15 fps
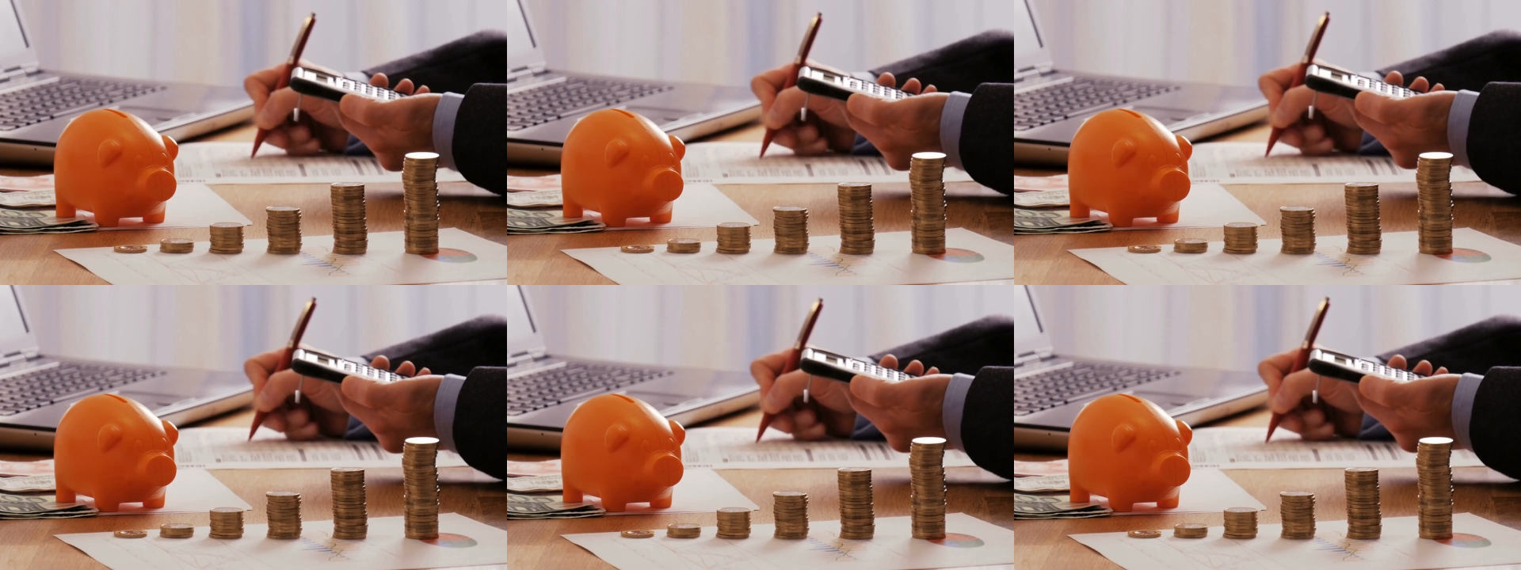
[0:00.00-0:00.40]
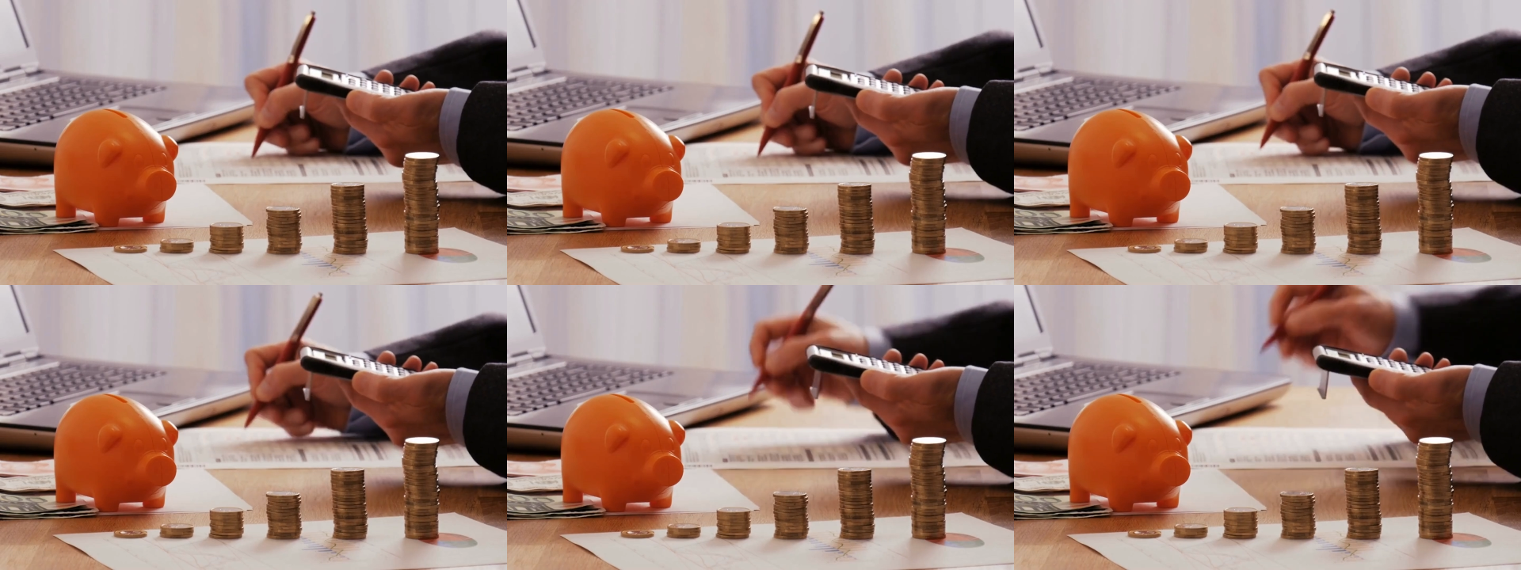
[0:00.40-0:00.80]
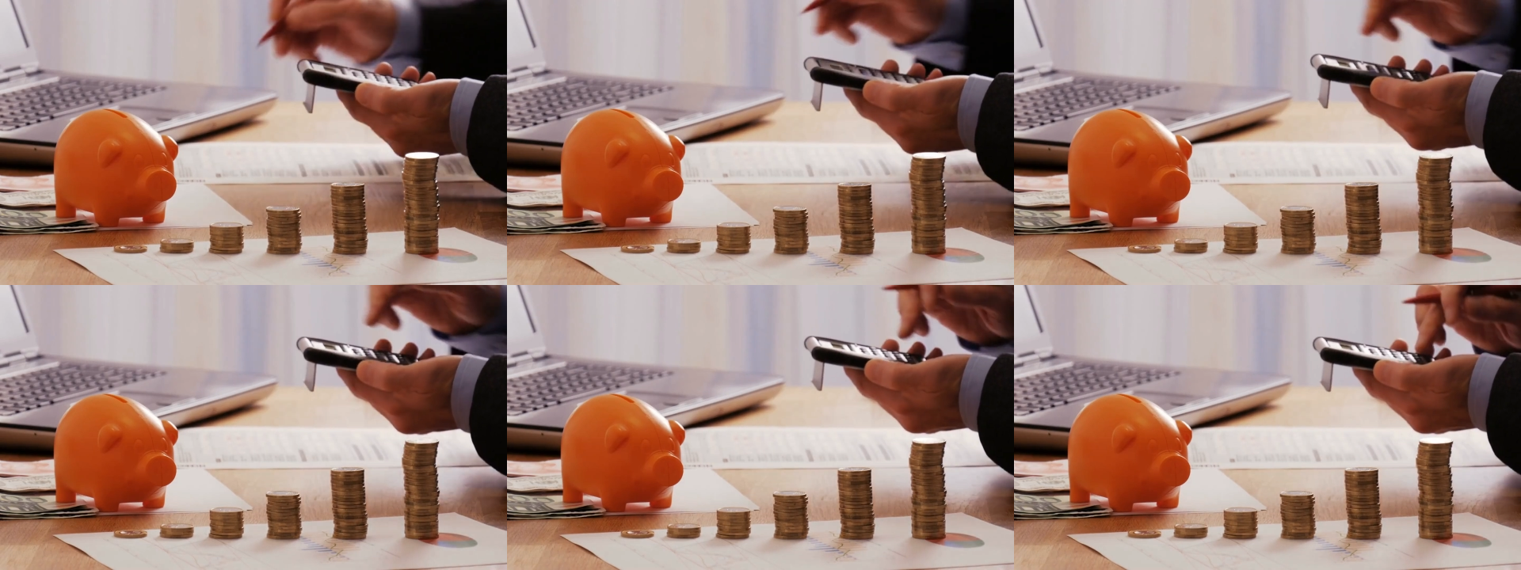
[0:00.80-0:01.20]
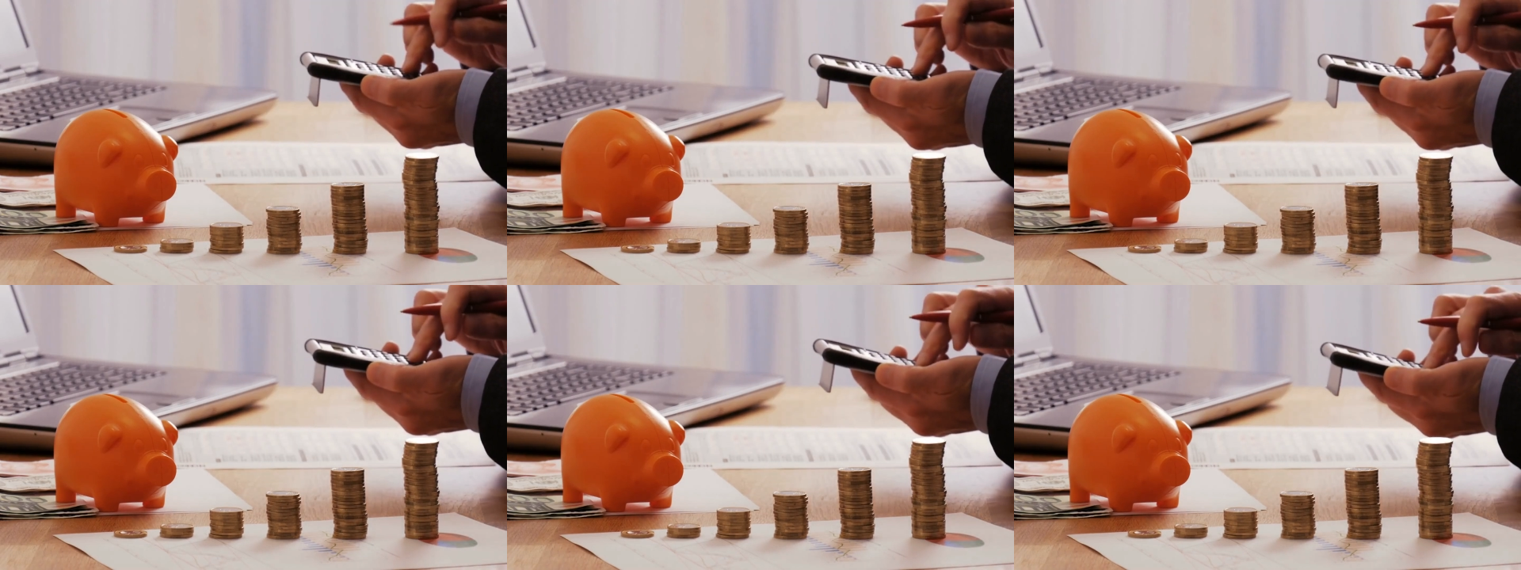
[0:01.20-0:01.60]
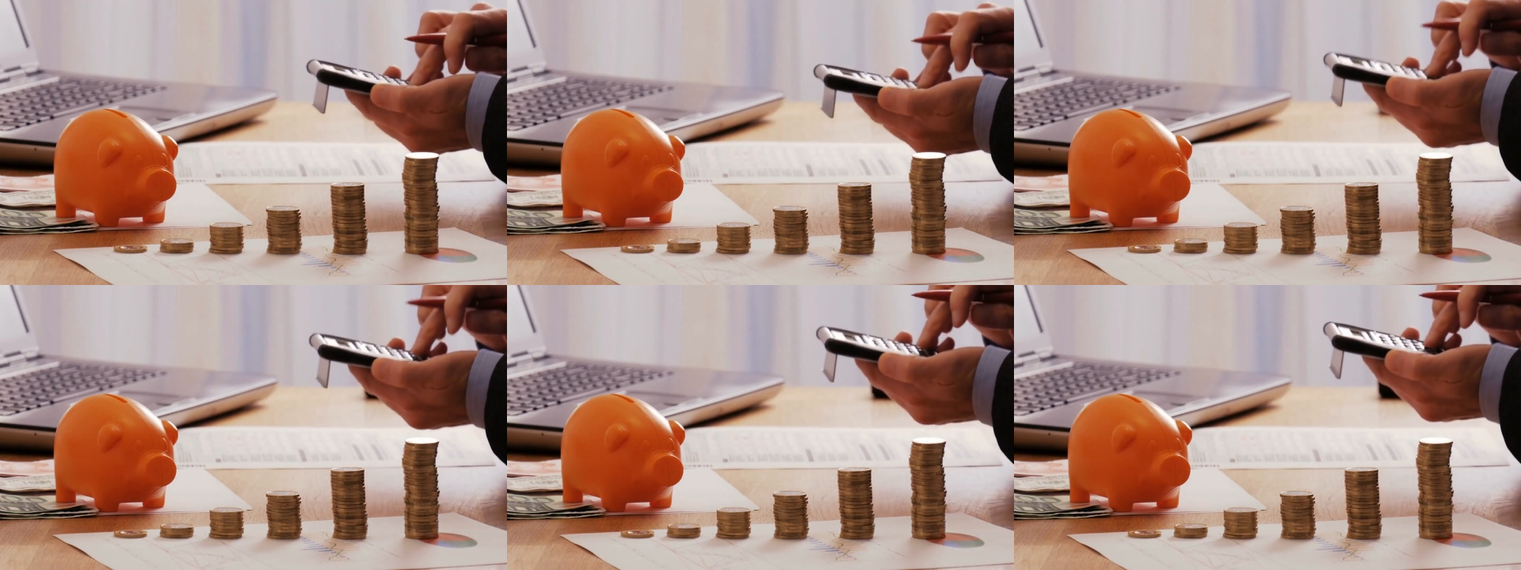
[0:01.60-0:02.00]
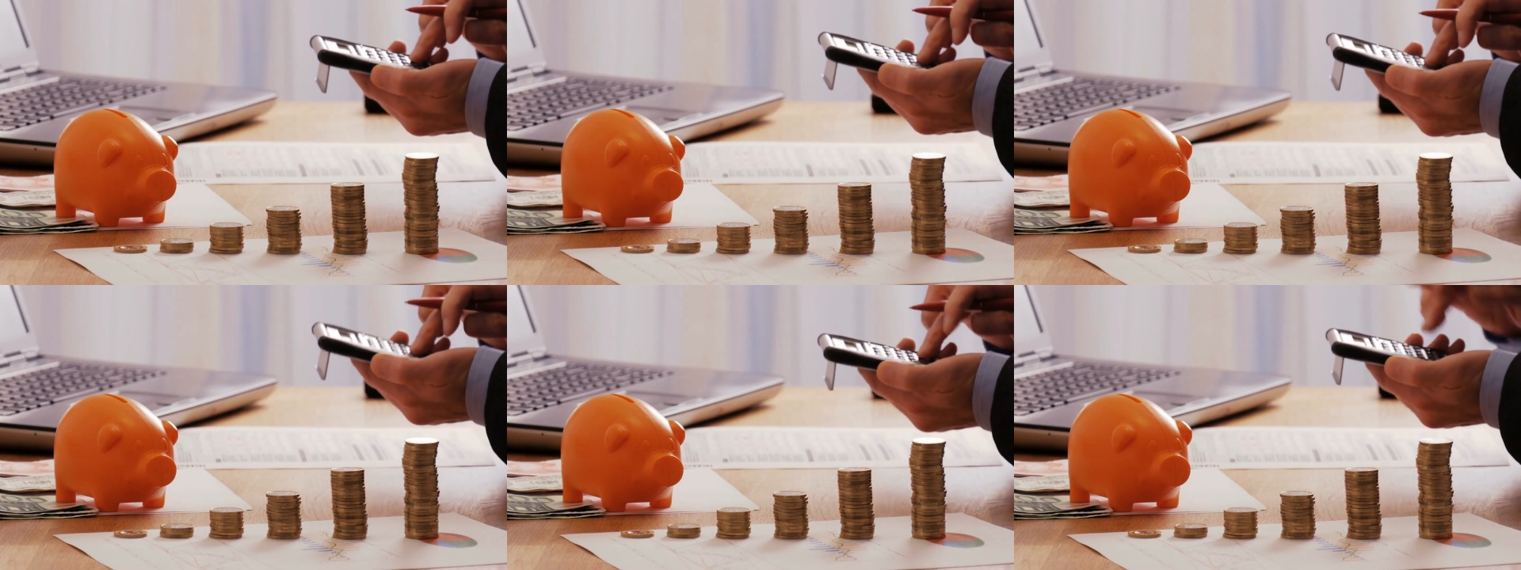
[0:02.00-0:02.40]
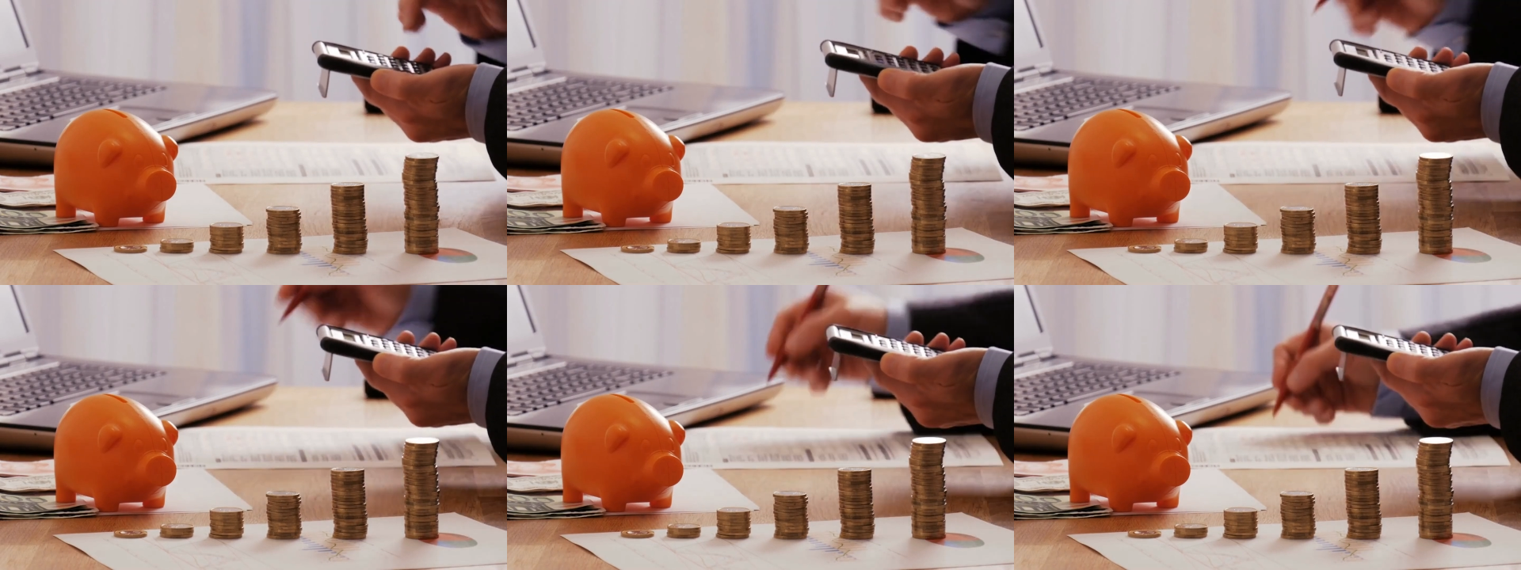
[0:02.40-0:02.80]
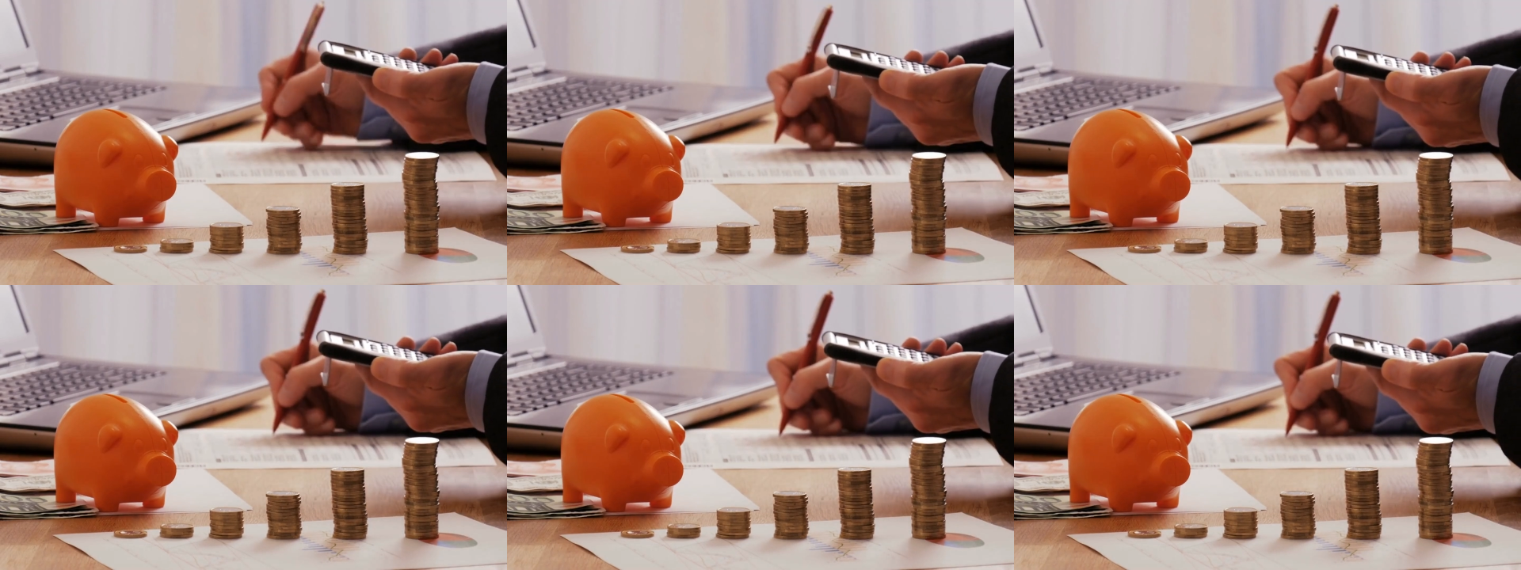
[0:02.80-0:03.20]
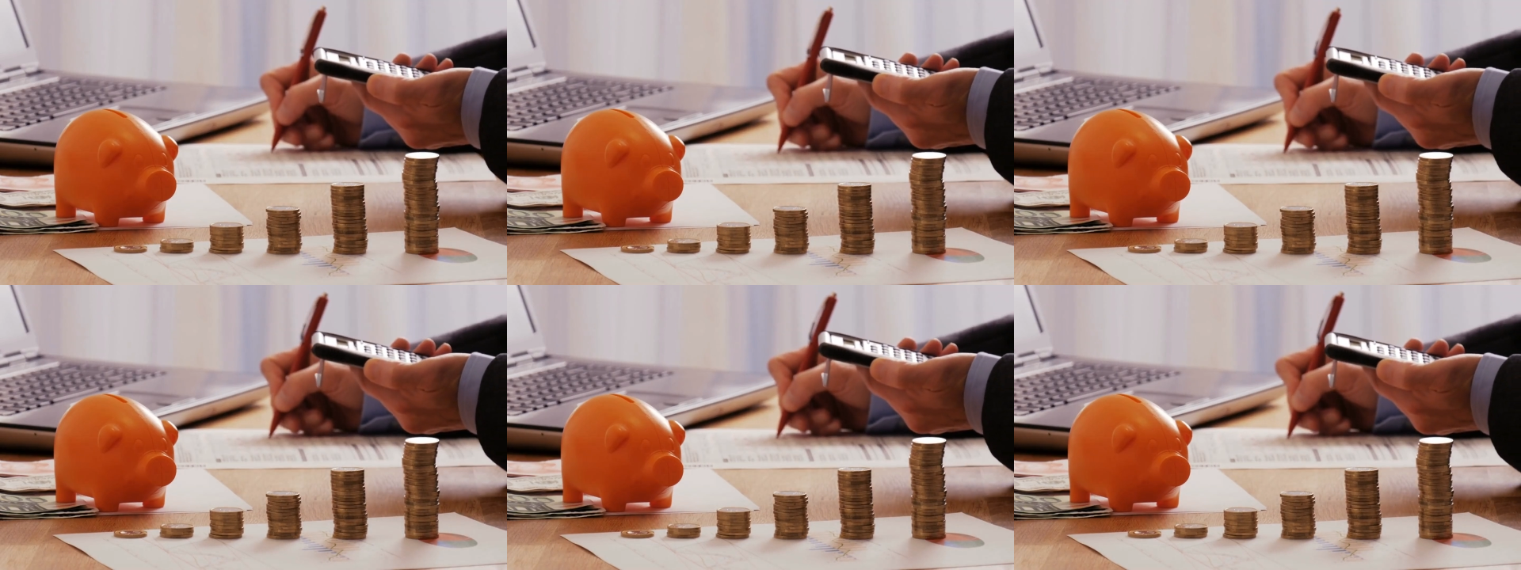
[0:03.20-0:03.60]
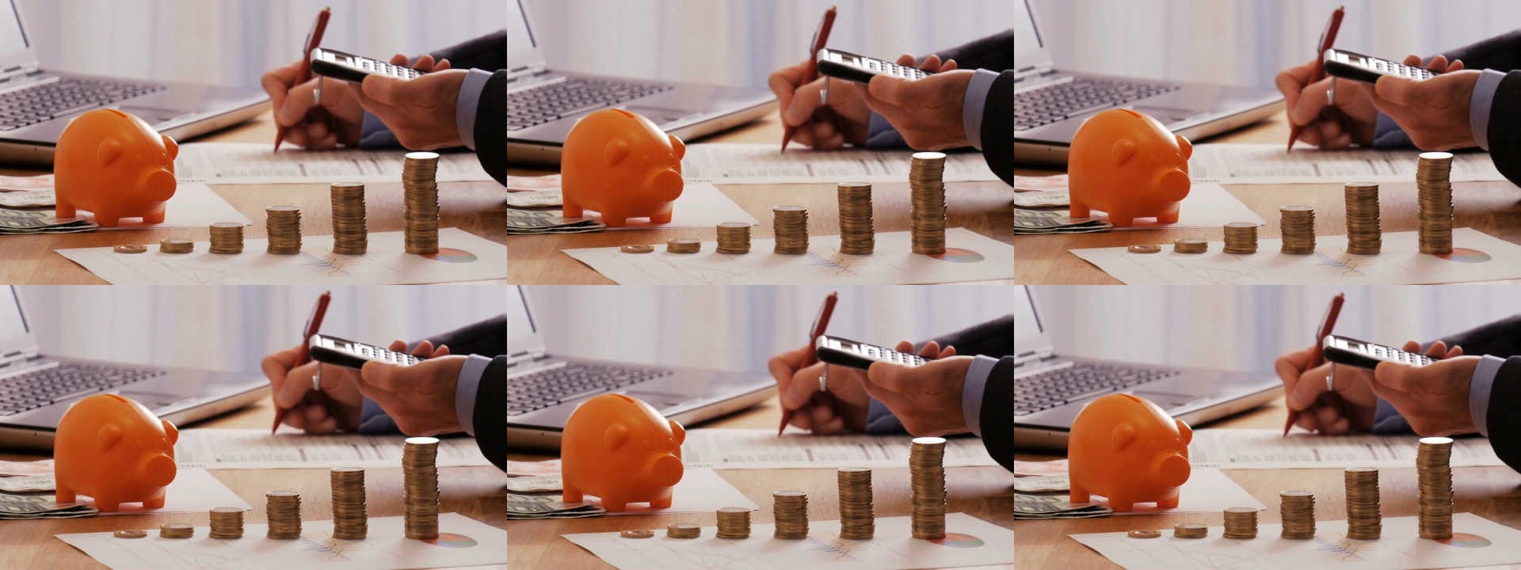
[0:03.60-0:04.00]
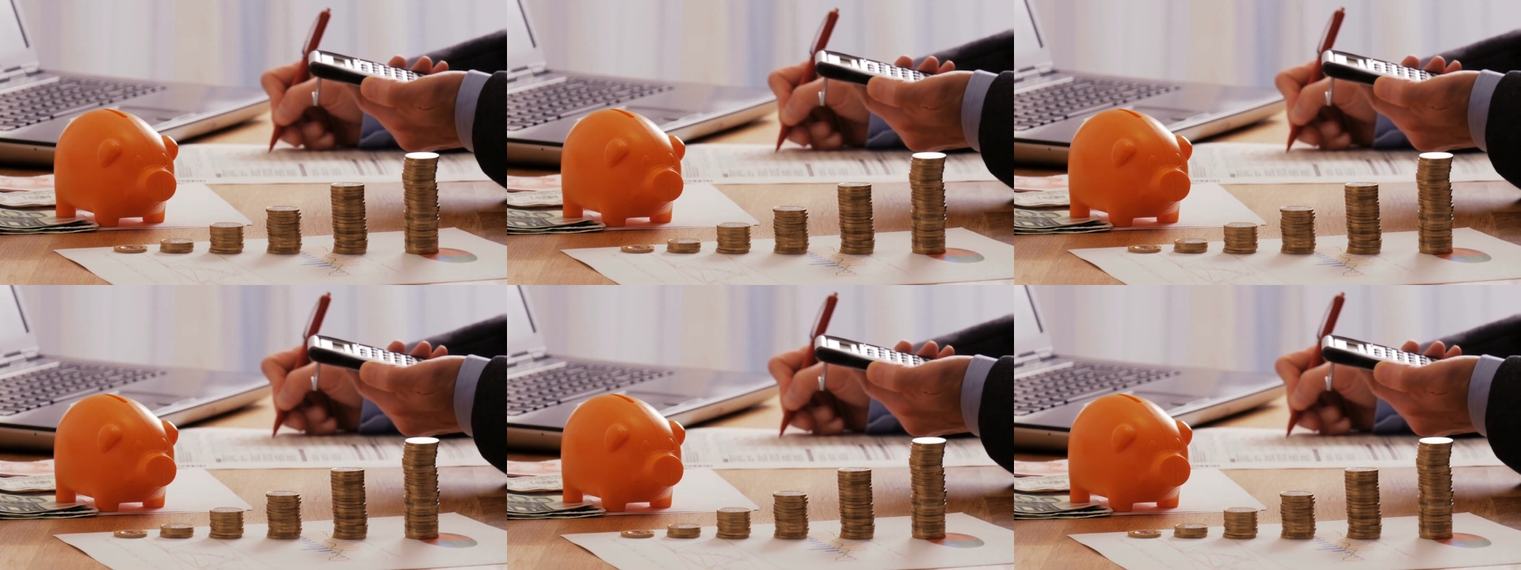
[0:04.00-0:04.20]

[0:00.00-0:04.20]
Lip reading: (no speaker visible)